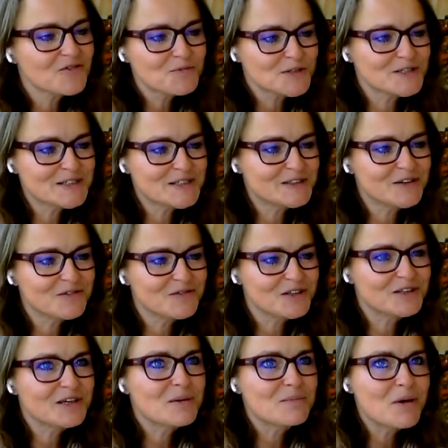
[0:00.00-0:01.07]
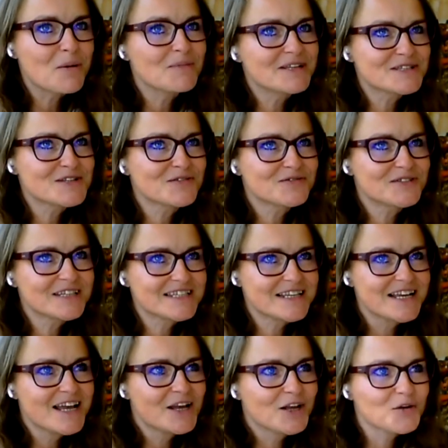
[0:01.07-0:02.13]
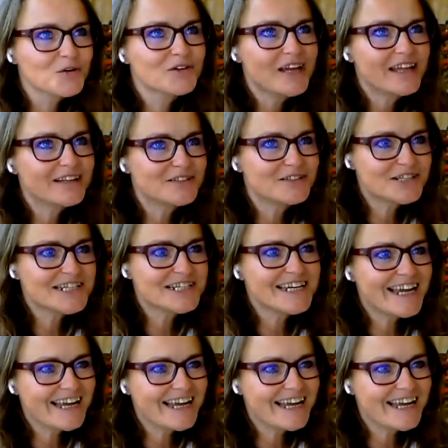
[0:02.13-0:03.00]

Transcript: positivity and moments of this good energy,